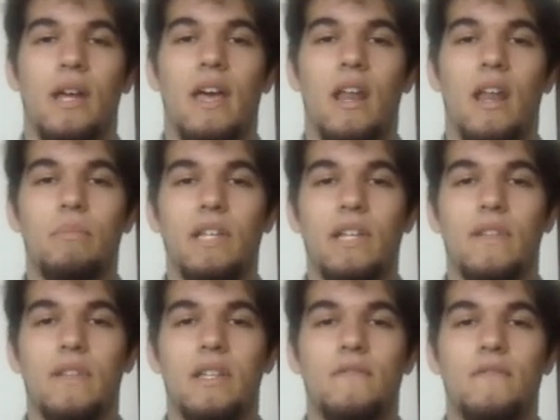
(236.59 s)
And I believe
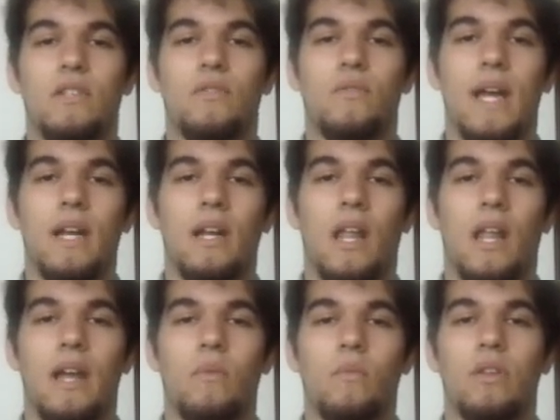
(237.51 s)
that this fits right in
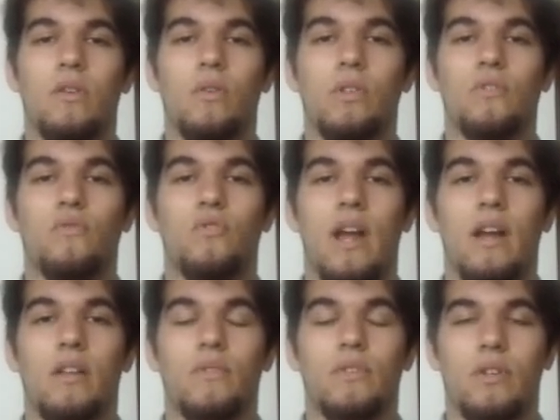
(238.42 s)
line with the goals of
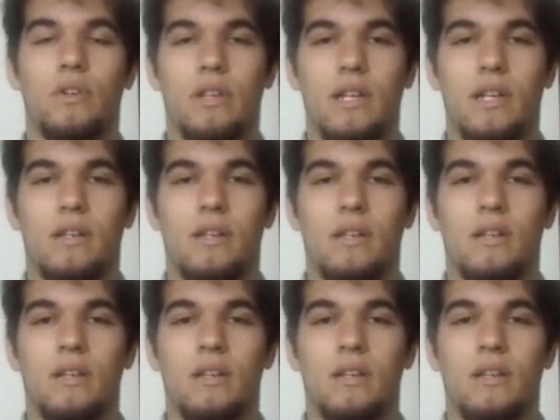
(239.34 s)
Triangle Fraternity,